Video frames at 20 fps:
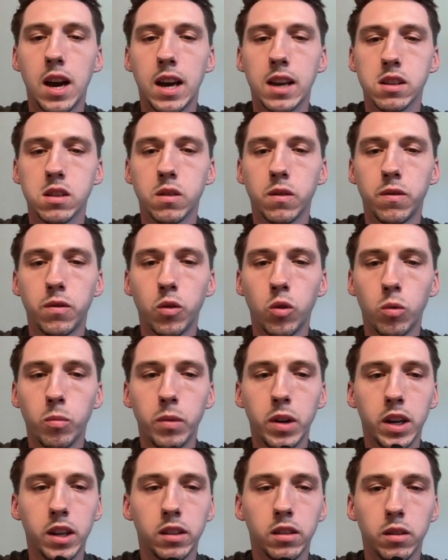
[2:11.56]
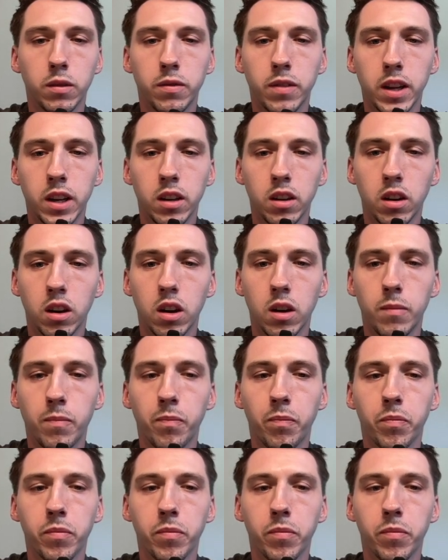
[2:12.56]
as the 4 million defender.